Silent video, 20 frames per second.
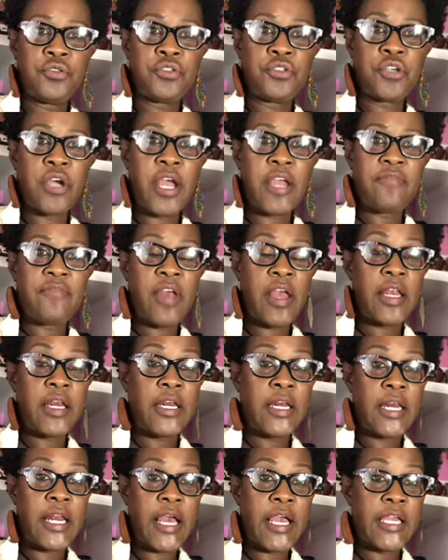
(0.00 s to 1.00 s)
drive at
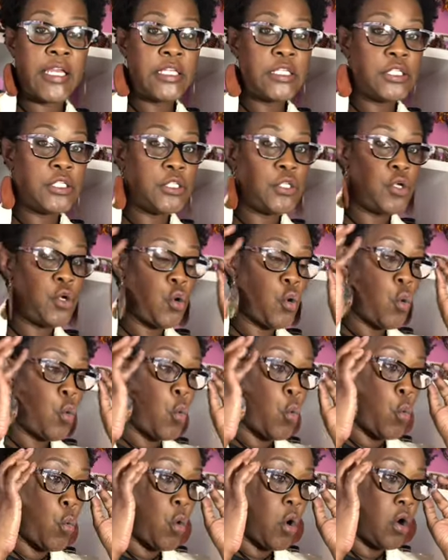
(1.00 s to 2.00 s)
night,
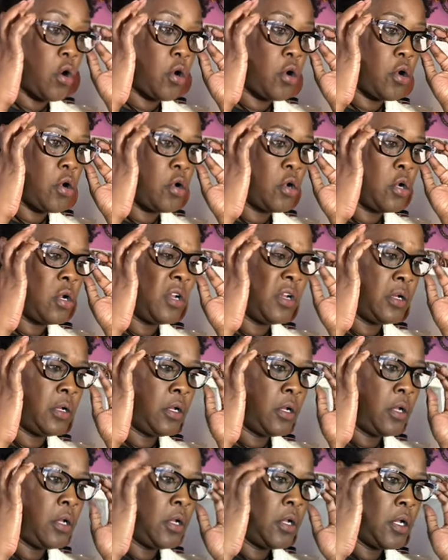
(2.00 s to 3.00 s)
or
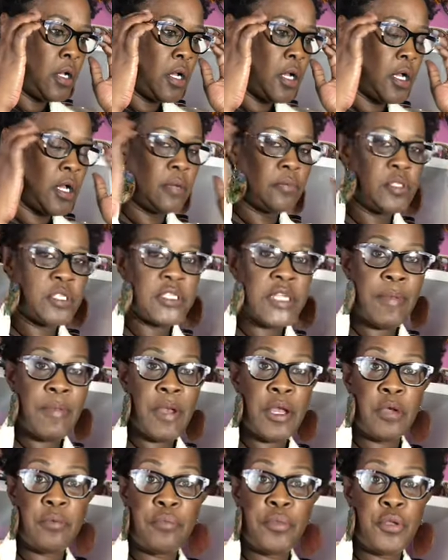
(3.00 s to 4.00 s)
just at
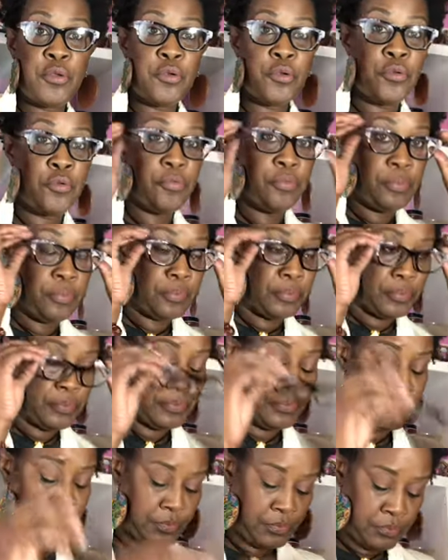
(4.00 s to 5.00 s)
my computer
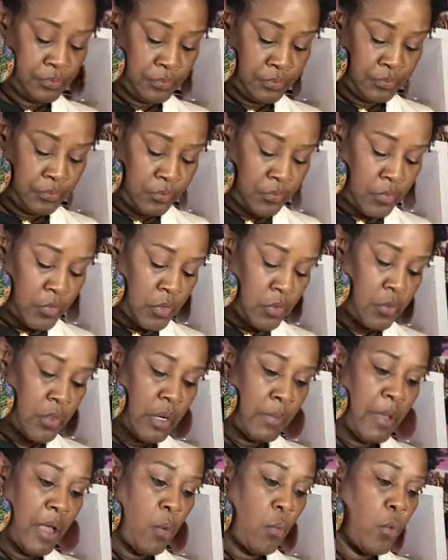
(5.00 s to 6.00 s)

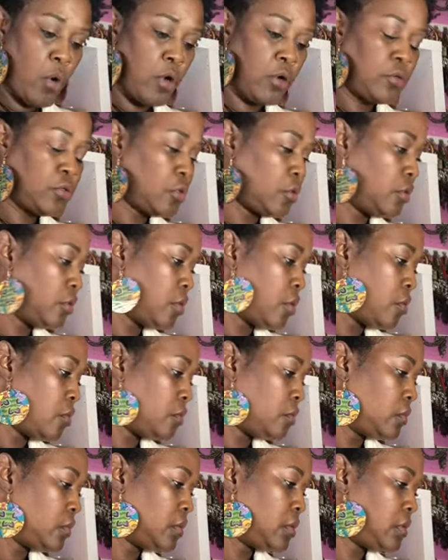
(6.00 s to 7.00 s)
when I'm at work. So
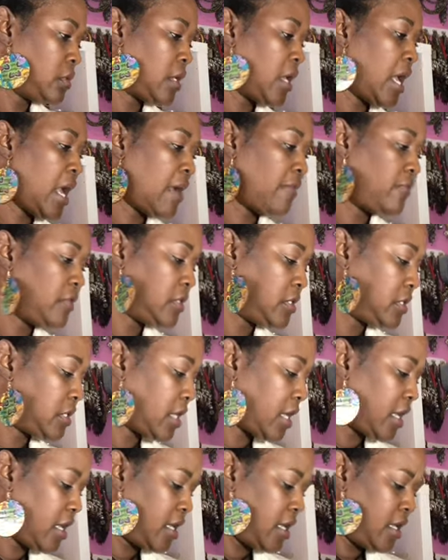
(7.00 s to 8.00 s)
those have to
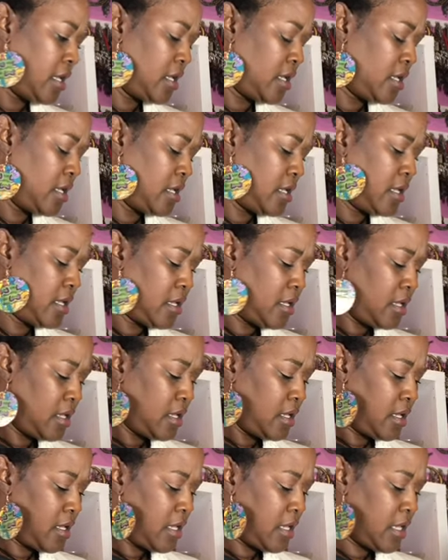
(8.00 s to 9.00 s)
stay
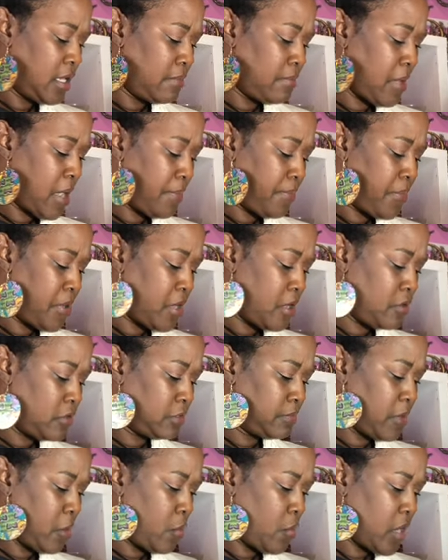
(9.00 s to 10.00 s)
in my
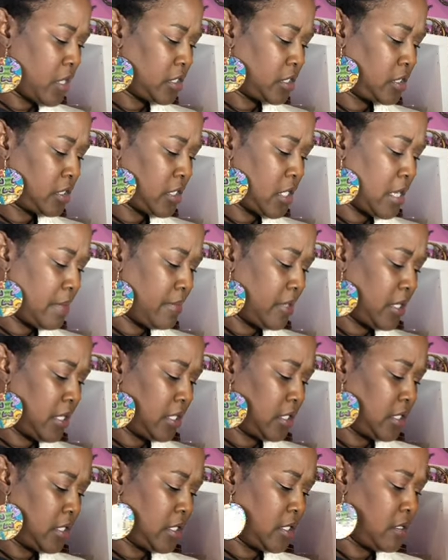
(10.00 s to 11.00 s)
purse. My watch is coming
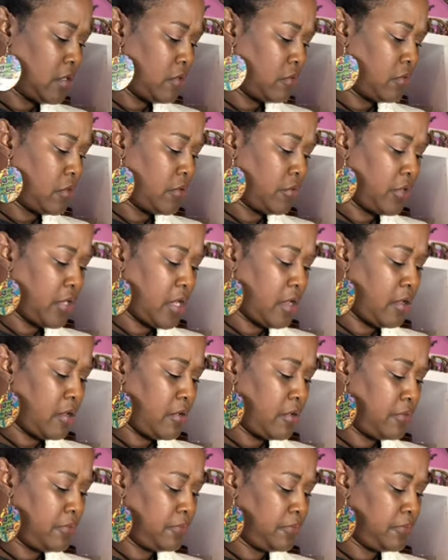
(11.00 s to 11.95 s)
undone. Hold on, y'all.